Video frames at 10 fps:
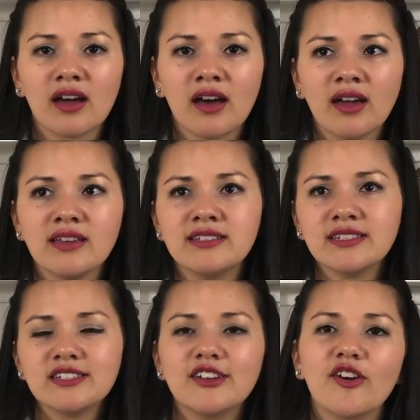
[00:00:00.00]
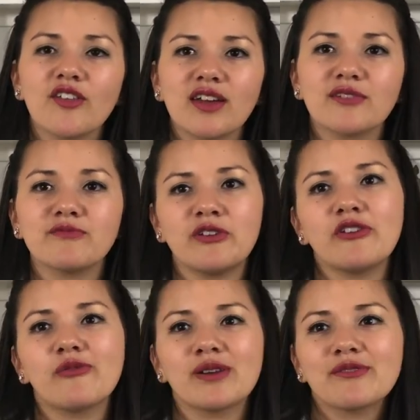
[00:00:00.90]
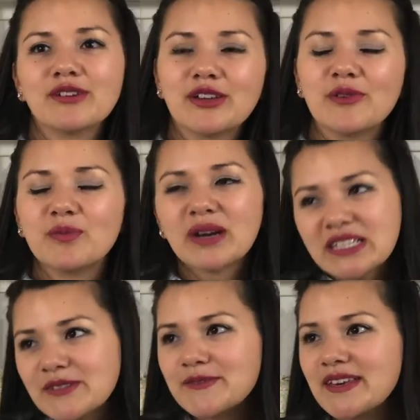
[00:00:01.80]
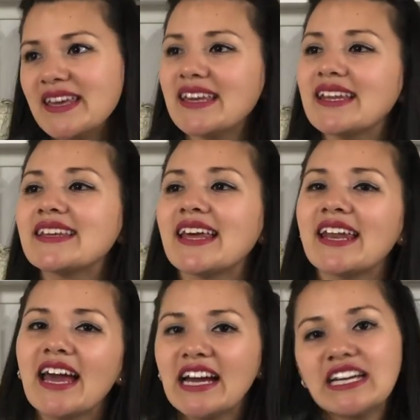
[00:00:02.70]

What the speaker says: I didn't know that, whenever you breastfeed and then